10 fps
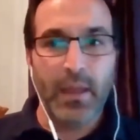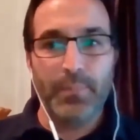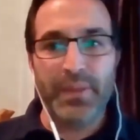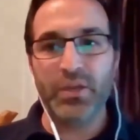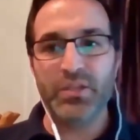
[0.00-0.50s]

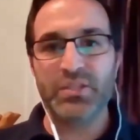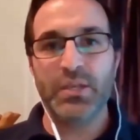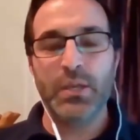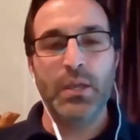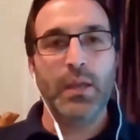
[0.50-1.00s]
because
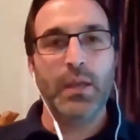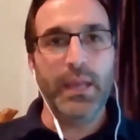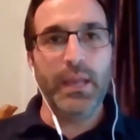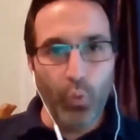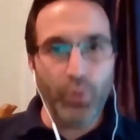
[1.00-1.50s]

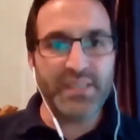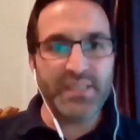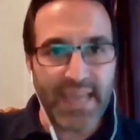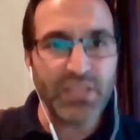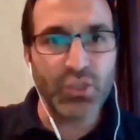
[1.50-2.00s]
in order to
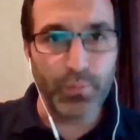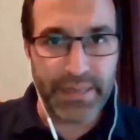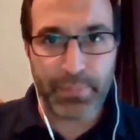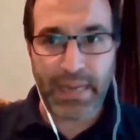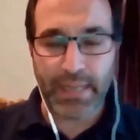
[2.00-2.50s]
get to a
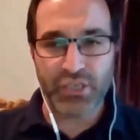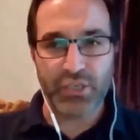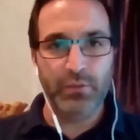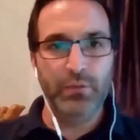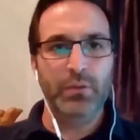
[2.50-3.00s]

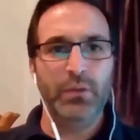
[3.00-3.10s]
manipulation,